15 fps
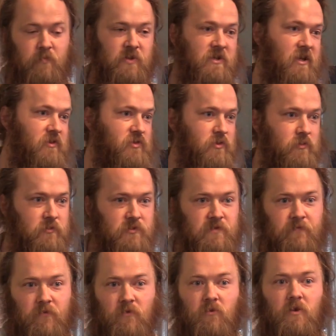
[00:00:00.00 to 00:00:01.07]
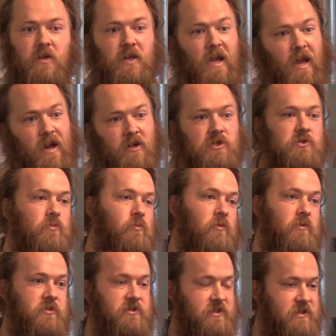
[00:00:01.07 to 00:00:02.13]
potentials for like
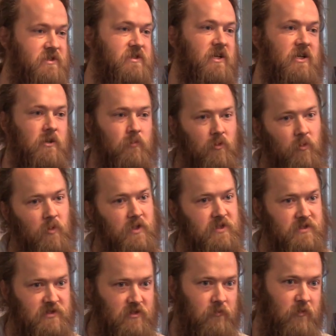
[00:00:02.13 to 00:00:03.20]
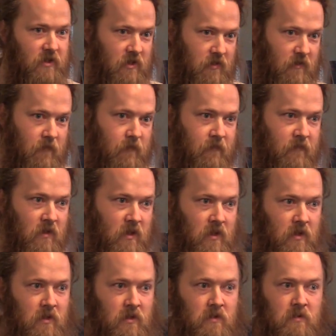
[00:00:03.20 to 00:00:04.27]
actual sustainable ways to live,
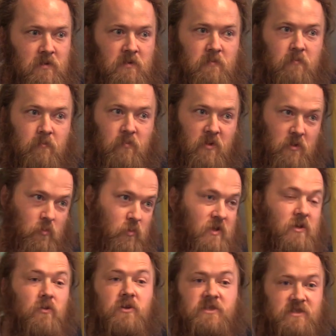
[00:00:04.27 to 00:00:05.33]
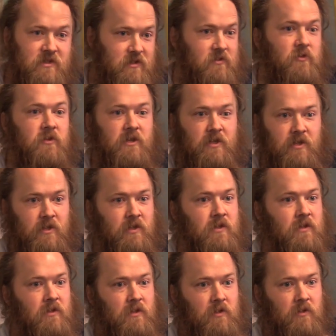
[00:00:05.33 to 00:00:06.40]
but realistically,
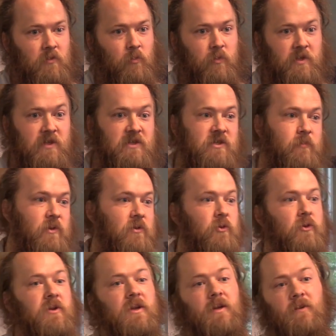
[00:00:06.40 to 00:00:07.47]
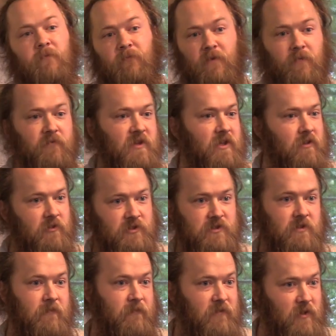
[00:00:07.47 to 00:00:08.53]
we need to be looking fifty years
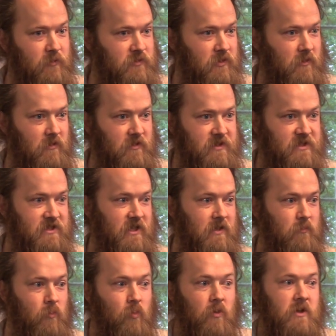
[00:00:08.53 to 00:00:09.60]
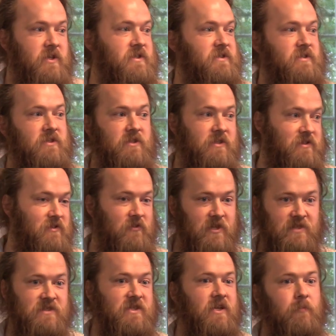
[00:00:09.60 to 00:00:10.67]
in the future and say, what is this
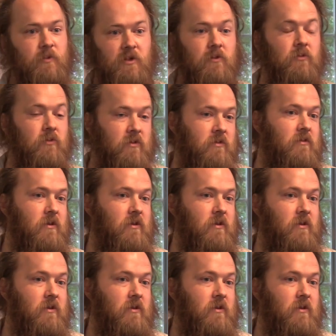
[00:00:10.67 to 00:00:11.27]
landscape gonna look